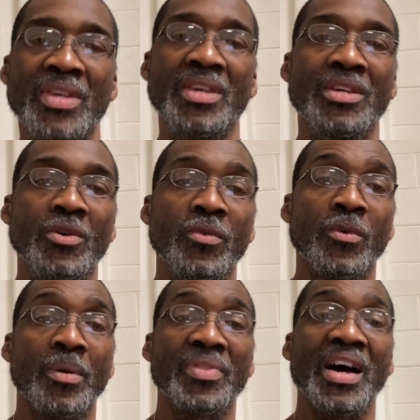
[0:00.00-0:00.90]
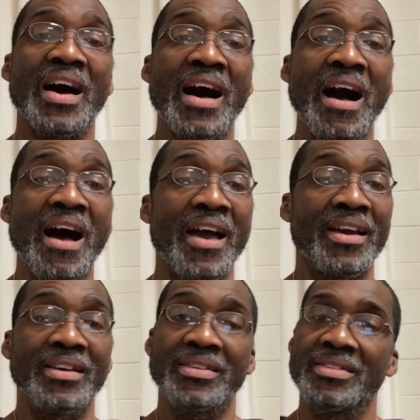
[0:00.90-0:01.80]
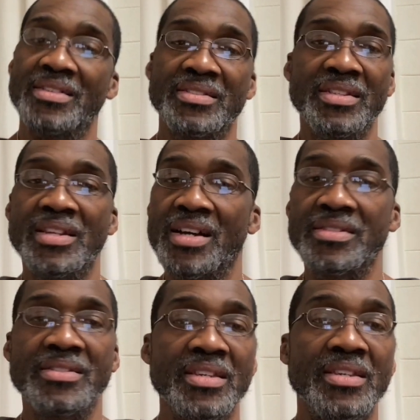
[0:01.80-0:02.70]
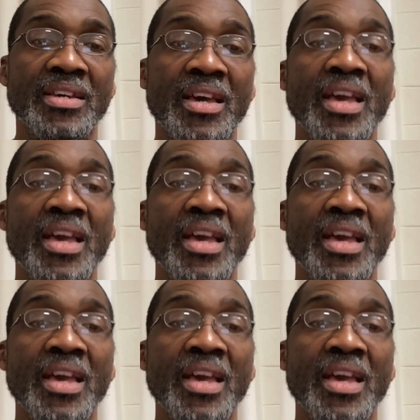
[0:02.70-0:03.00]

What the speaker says: He who formed the eye, does he not see?